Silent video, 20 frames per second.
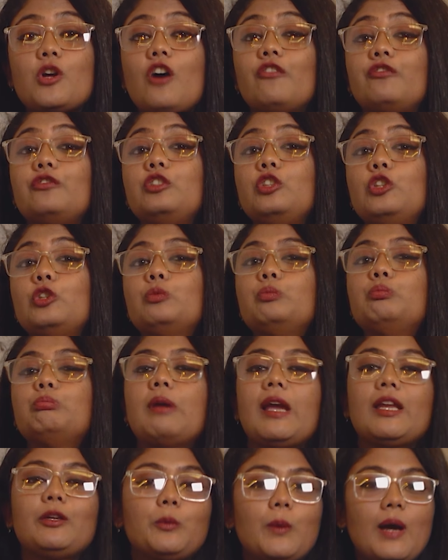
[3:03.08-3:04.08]
of new
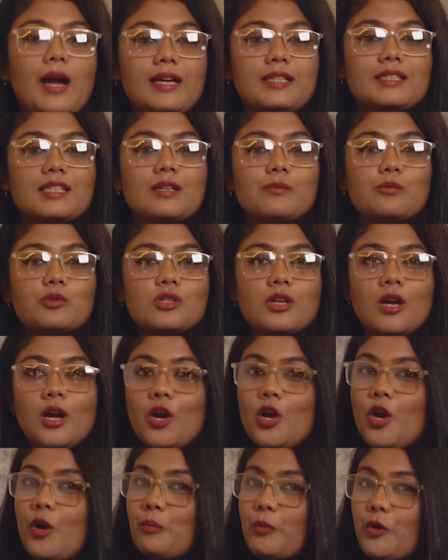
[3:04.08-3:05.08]
menu items,
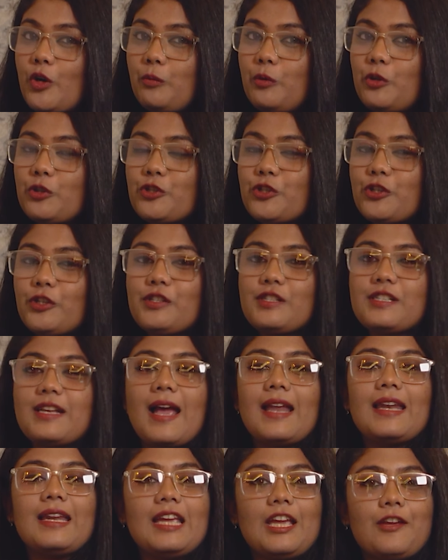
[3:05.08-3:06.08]
promotions
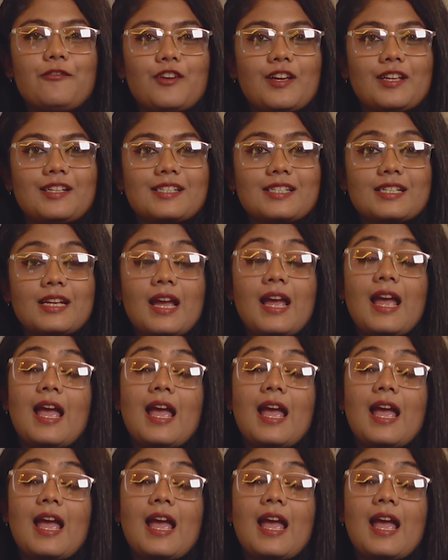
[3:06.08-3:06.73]
and events,